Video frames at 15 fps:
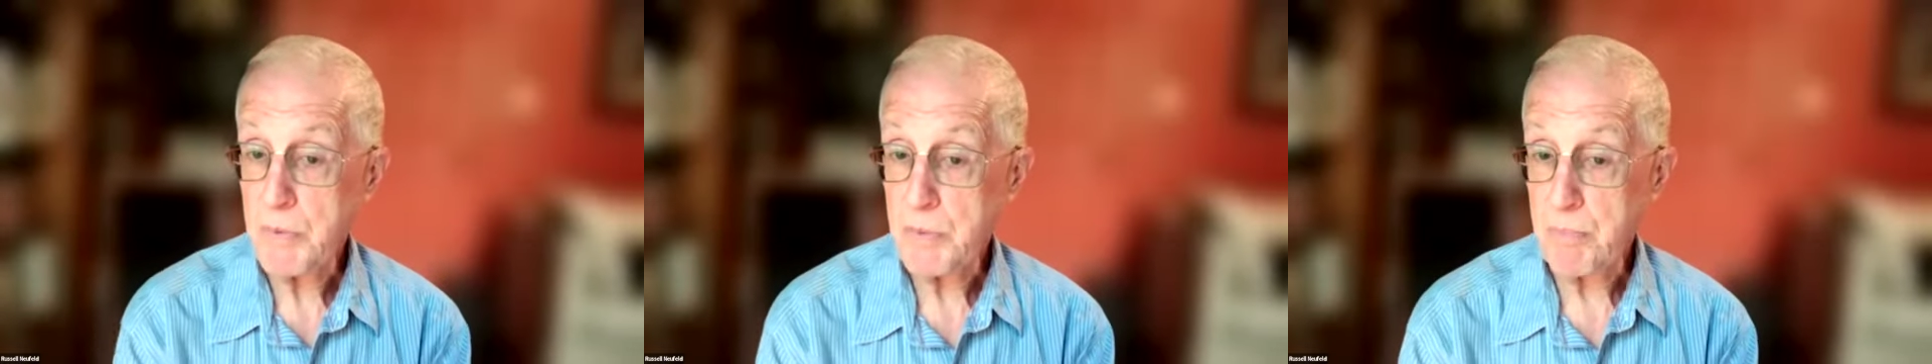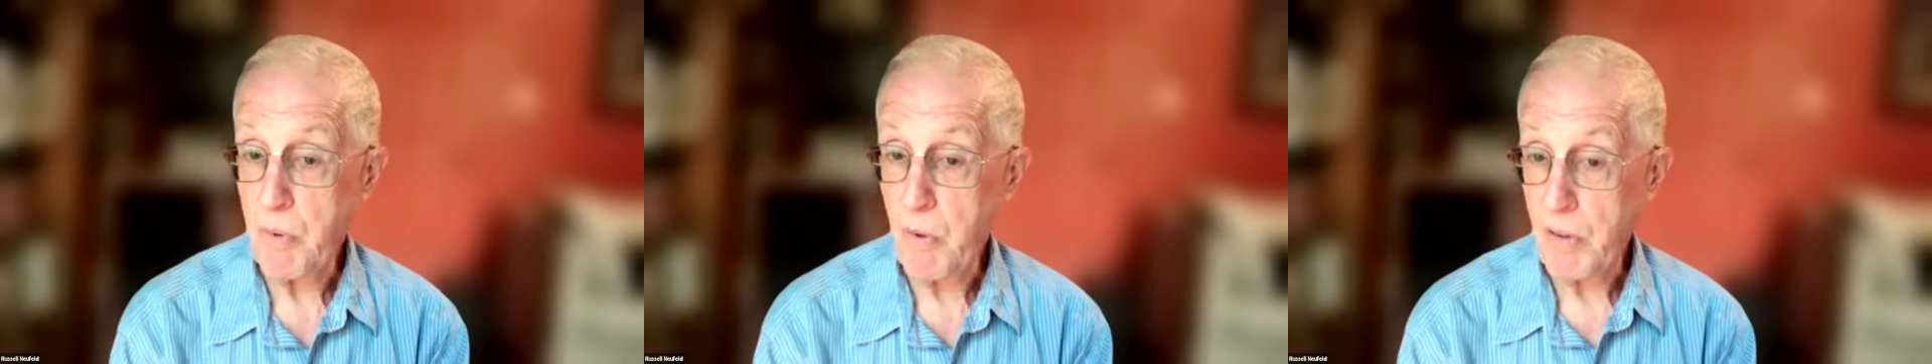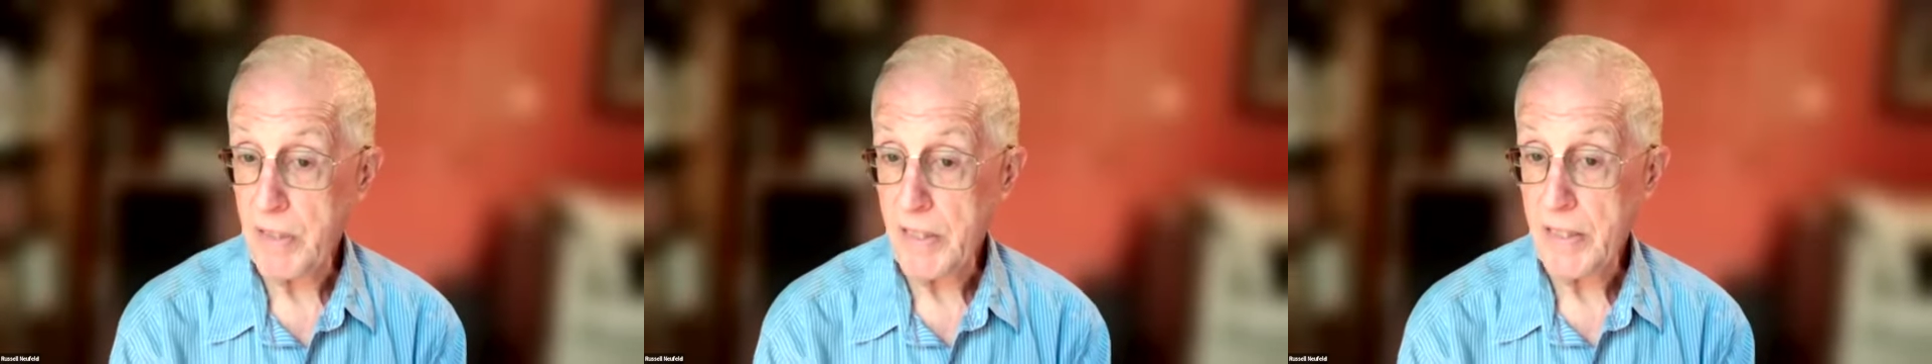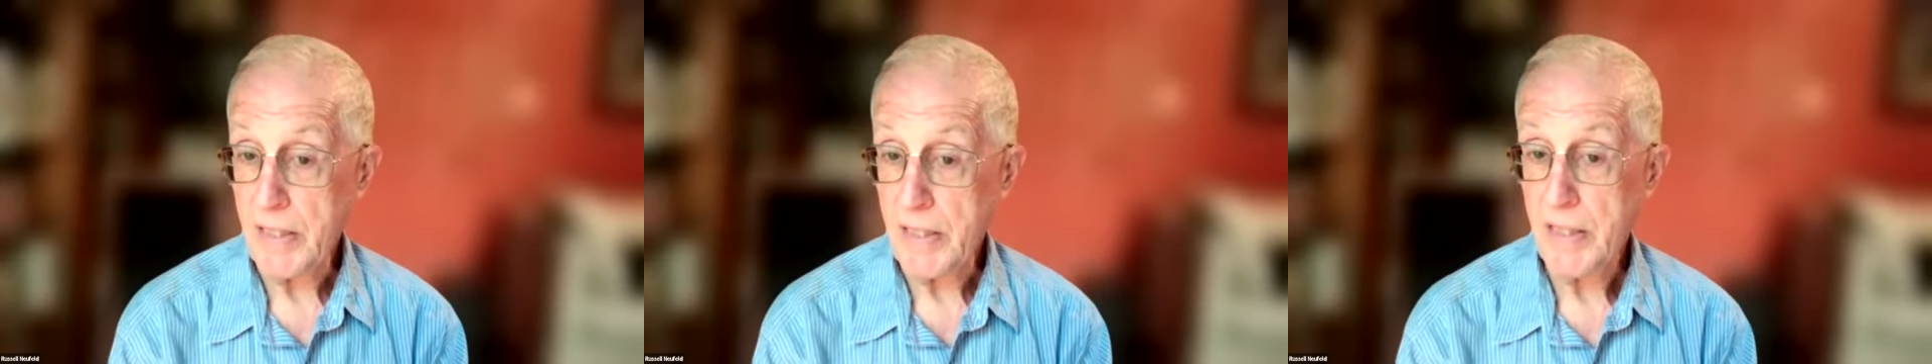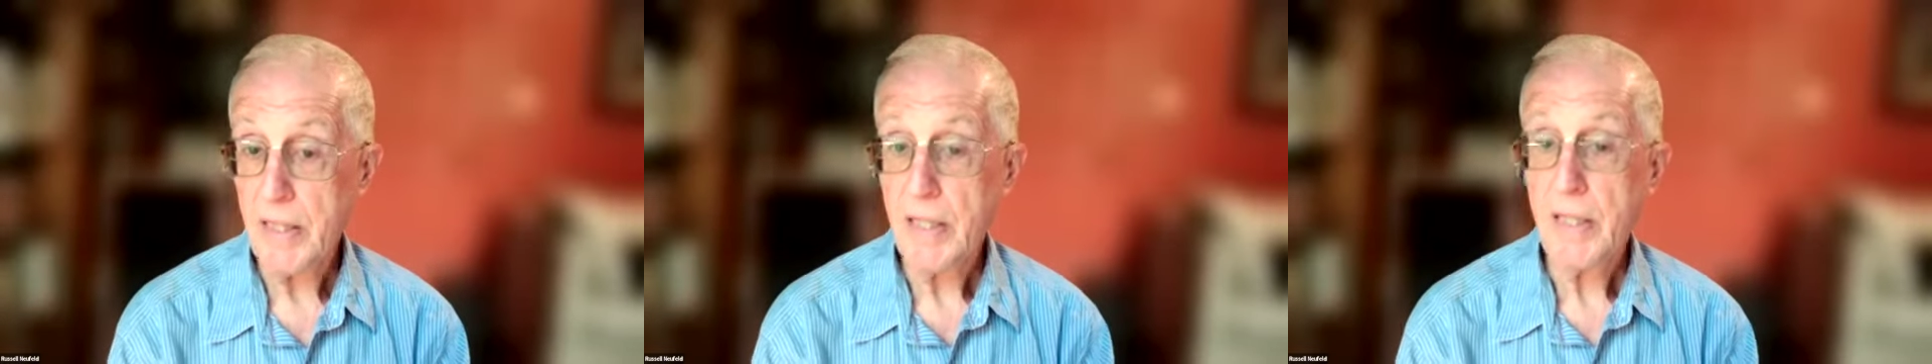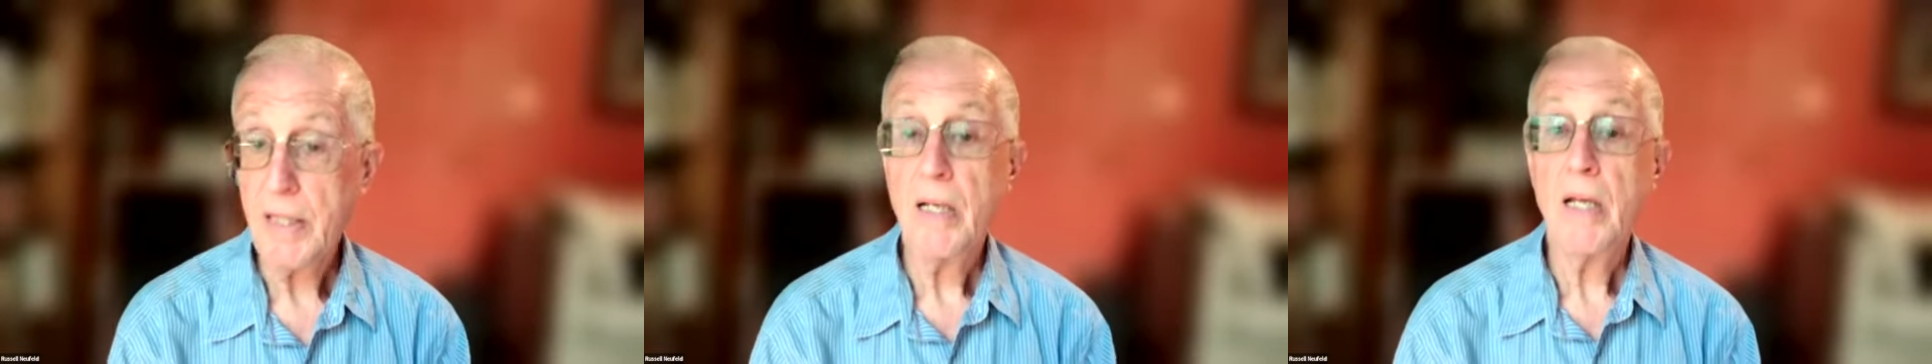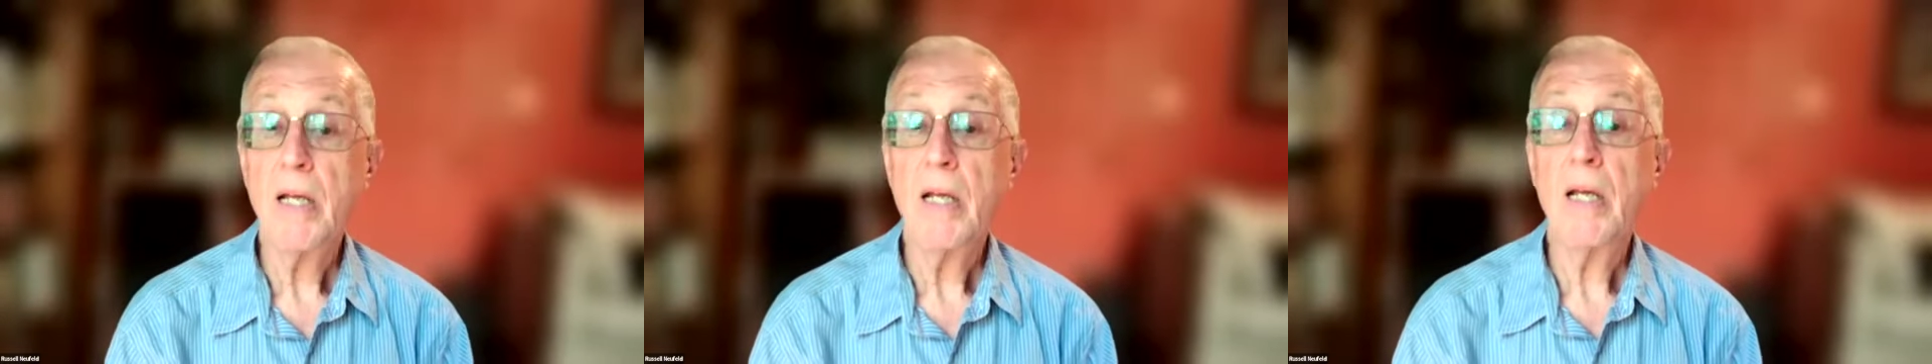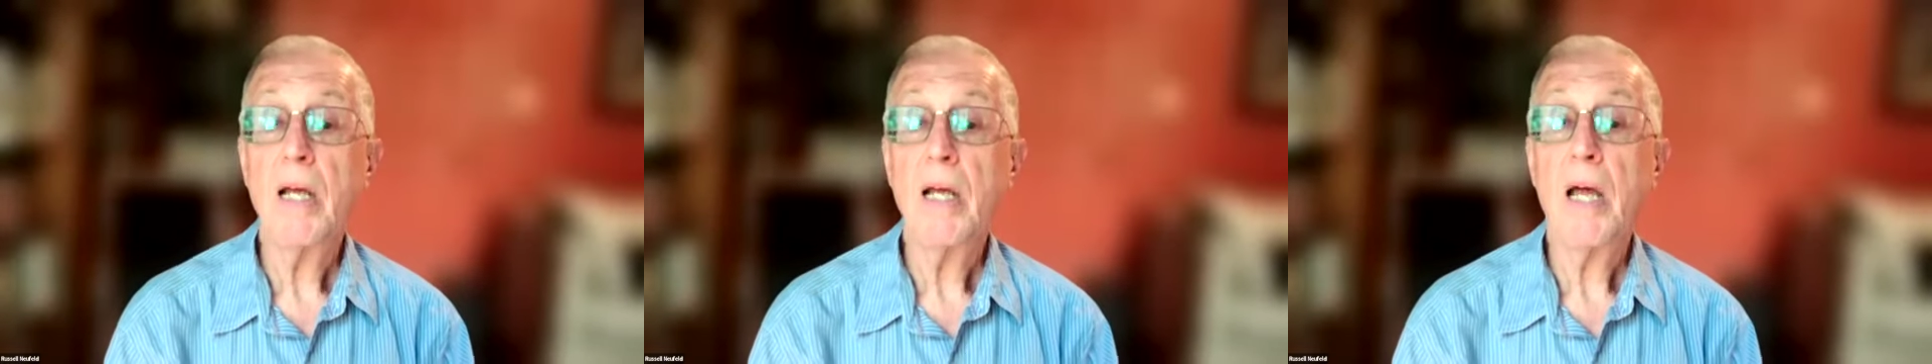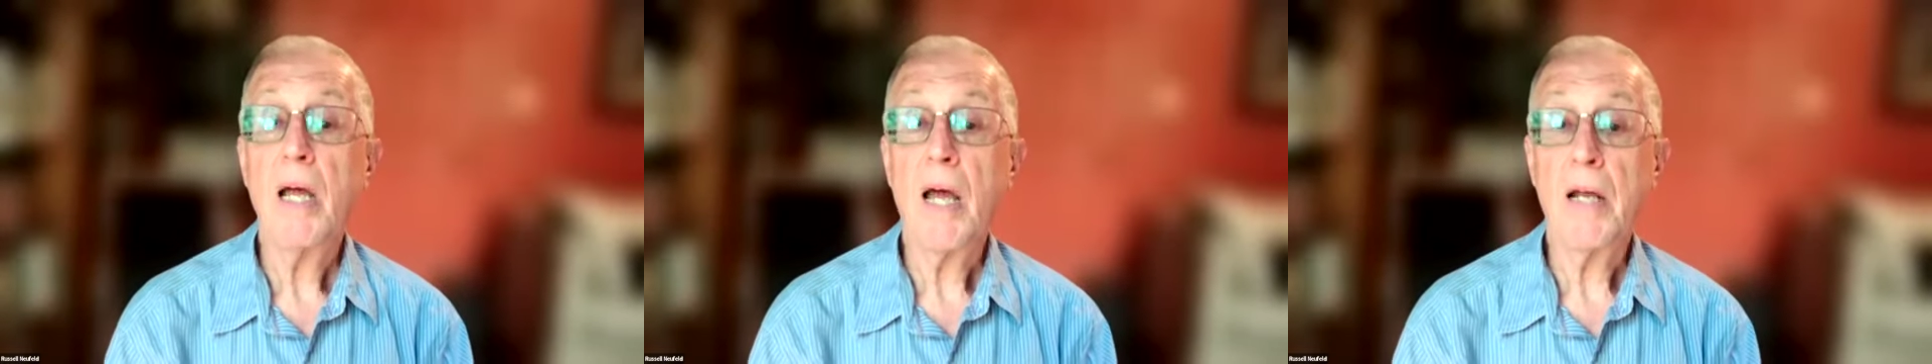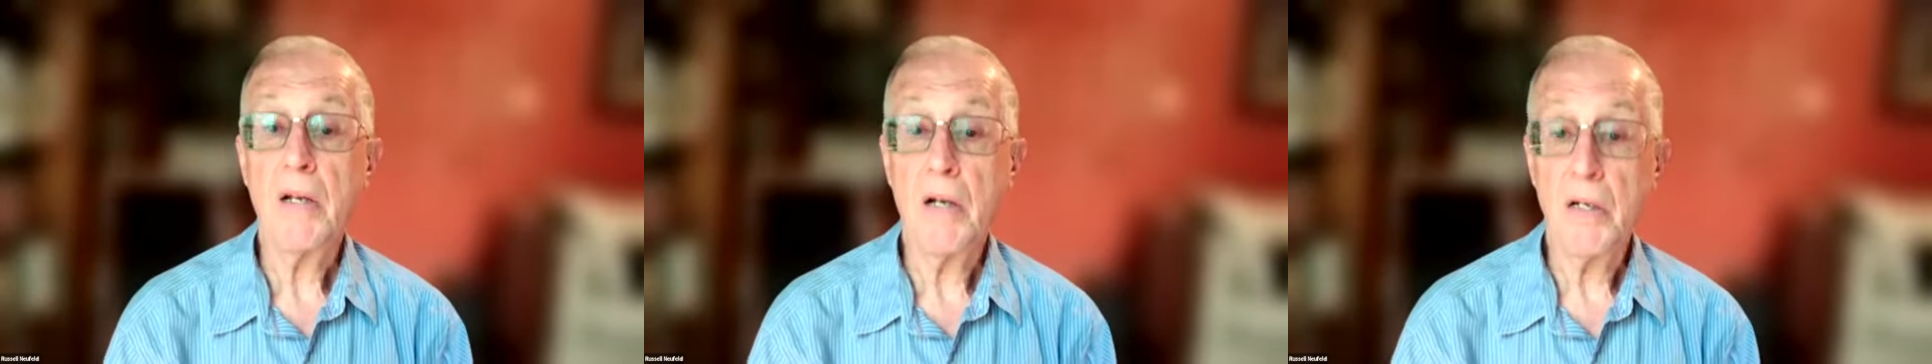party
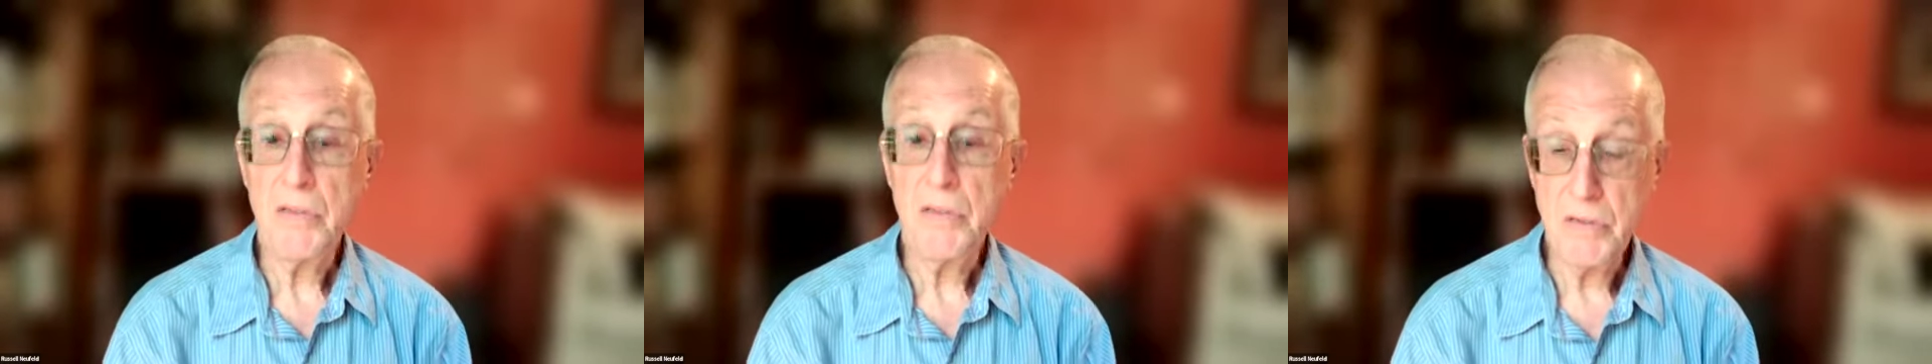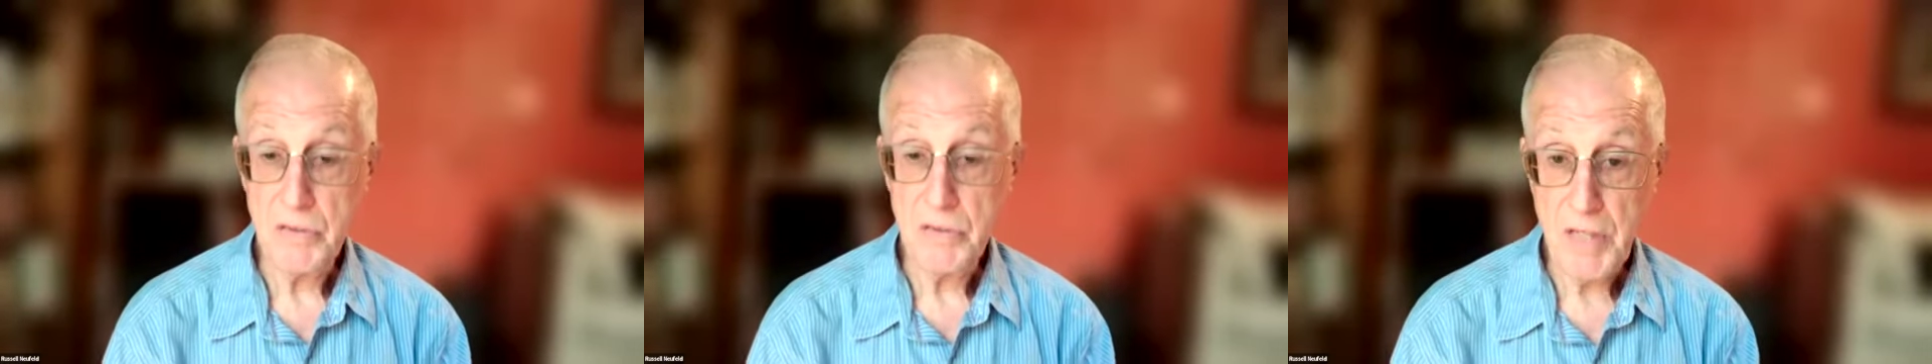at Hutchins